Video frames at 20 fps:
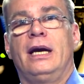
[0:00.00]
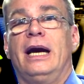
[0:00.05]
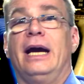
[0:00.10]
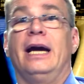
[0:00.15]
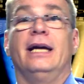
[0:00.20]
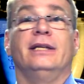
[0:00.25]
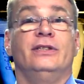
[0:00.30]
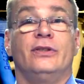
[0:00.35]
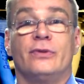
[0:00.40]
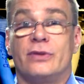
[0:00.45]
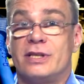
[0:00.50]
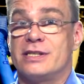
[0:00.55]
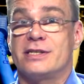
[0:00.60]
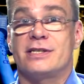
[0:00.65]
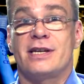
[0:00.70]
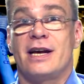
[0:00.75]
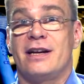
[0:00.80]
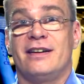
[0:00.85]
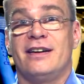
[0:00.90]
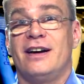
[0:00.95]
And you can
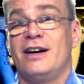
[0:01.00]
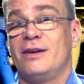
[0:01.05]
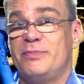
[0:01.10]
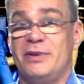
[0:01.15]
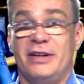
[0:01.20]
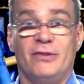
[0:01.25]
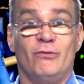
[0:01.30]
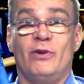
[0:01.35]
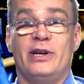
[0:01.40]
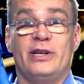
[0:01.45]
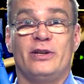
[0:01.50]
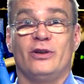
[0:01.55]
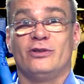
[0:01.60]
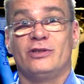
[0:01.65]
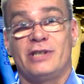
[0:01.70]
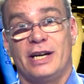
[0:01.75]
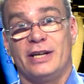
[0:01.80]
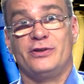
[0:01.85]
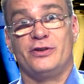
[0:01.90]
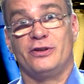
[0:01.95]
set it up in
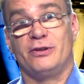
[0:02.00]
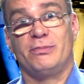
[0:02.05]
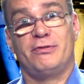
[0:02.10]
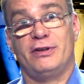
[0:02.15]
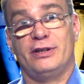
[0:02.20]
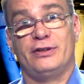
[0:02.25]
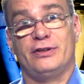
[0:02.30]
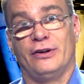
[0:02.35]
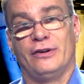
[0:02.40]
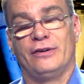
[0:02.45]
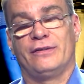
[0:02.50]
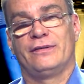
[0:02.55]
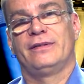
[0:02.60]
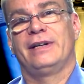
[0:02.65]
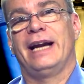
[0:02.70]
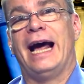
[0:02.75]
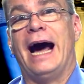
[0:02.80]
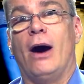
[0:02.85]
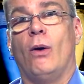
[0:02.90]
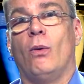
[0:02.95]
Windows as your printer
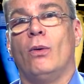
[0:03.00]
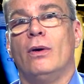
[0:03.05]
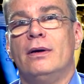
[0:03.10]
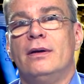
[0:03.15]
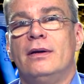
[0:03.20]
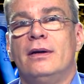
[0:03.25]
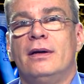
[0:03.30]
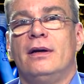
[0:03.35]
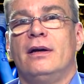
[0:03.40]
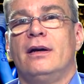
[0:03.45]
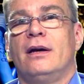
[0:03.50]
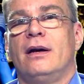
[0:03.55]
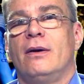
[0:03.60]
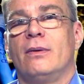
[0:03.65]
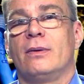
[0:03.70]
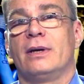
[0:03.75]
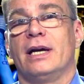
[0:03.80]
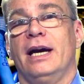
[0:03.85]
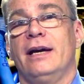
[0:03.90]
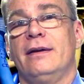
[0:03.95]
now,
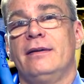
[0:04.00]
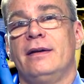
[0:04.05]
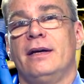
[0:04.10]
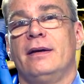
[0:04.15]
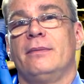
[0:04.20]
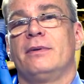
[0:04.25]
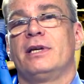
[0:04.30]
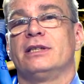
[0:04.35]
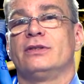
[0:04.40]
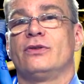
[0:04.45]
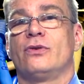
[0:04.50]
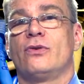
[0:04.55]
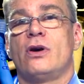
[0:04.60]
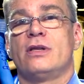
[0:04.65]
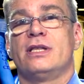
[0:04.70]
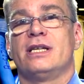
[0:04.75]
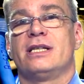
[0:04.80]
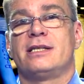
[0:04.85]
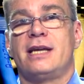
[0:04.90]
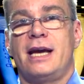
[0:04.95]
okay? Because they're
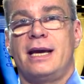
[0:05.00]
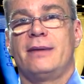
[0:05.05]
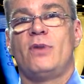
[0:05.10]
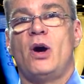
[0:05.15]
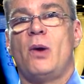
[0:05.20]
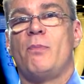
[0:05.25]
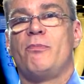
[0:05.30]
on the same